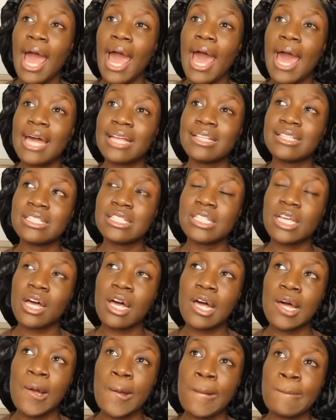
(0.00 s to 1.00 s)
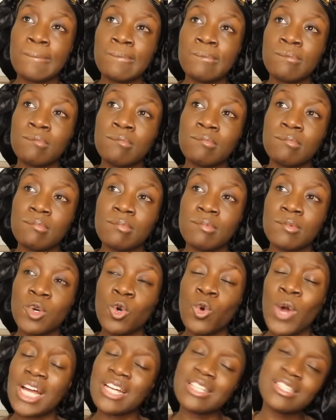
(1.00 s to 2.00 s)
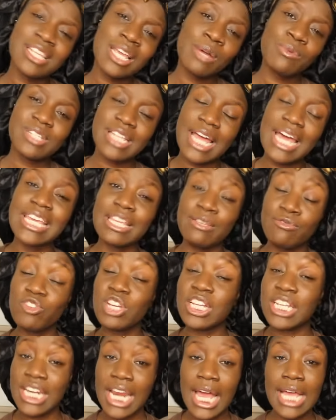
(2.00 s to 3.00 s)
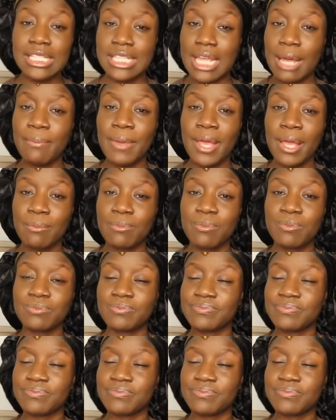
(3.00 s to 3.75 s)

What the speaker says: And all I could say was that he really likes that babe.